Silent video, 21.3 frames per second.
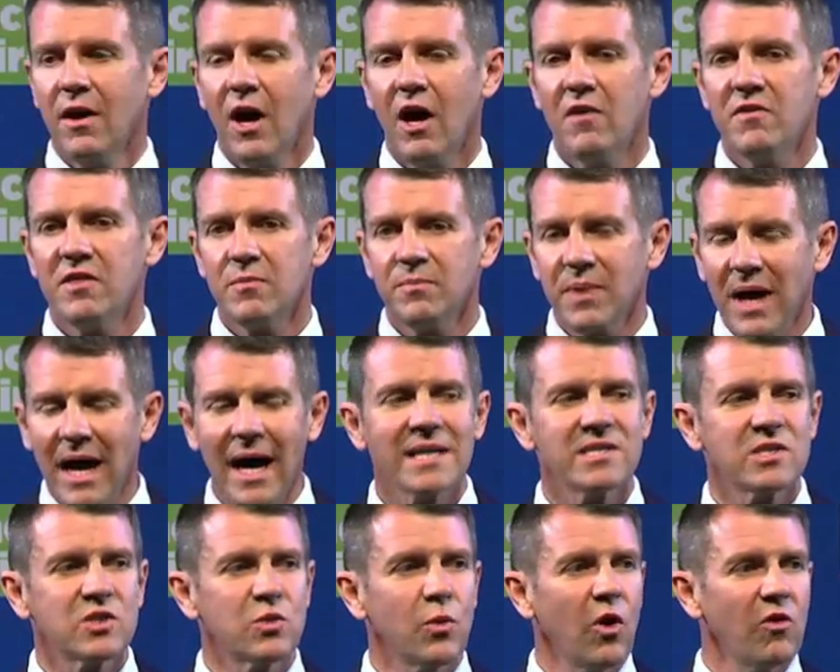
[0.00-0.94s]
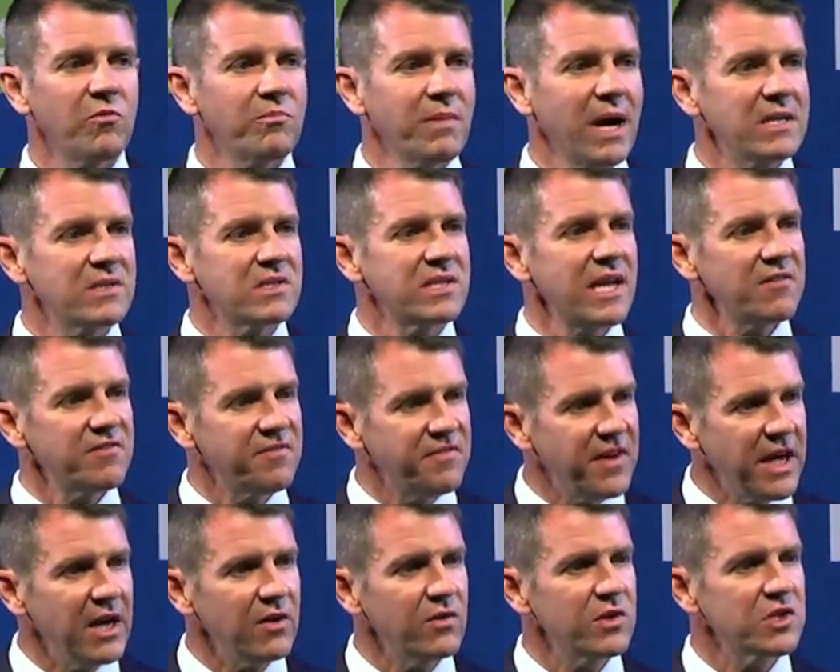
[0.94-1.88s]
Over the past 12 months, that
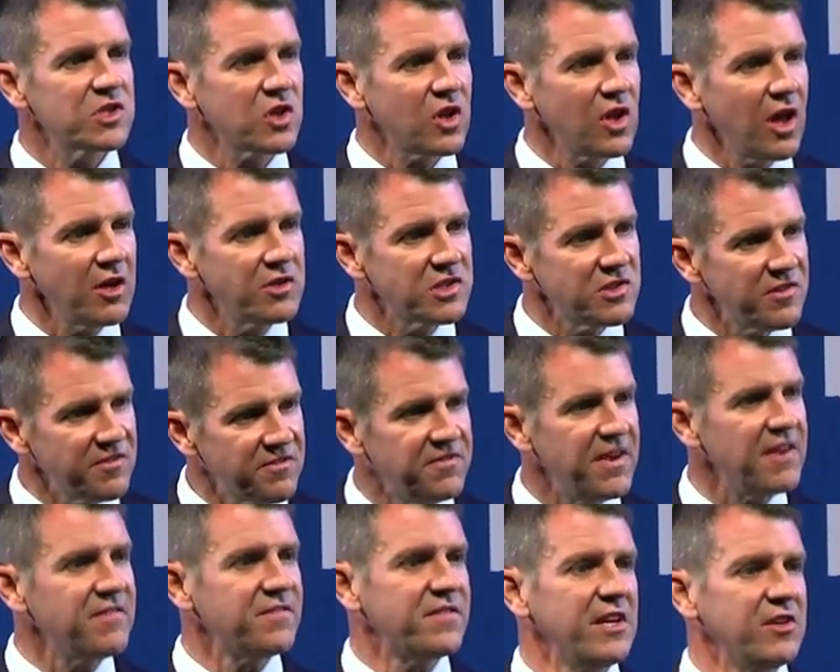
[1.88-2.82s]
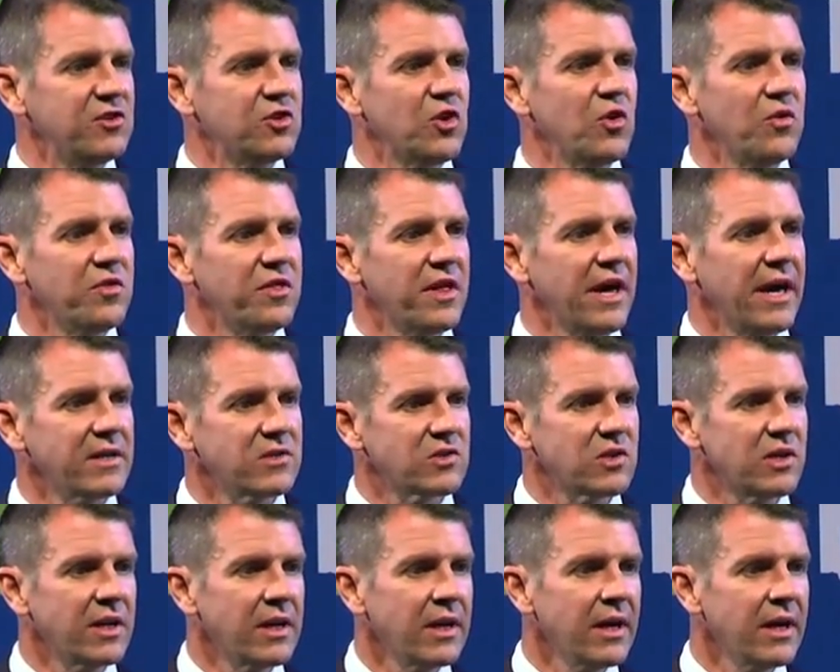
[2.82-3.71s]
figure is close to 52,000.